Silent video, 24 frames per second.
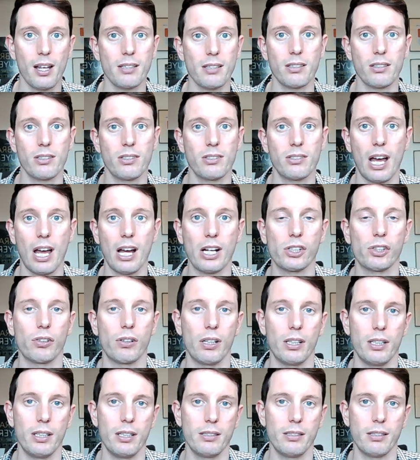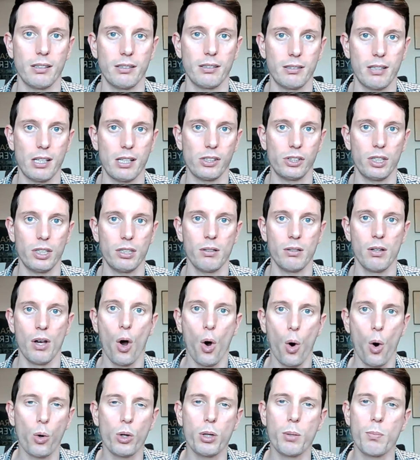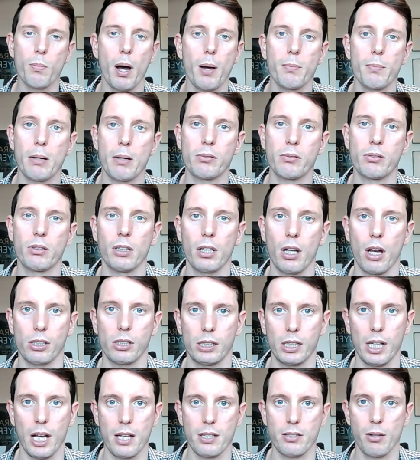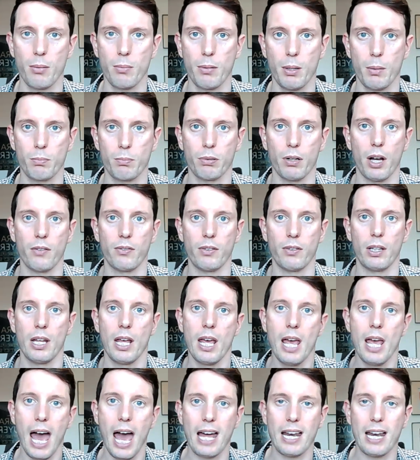It's a statutory lease extension. Or you might be able to negotiate something private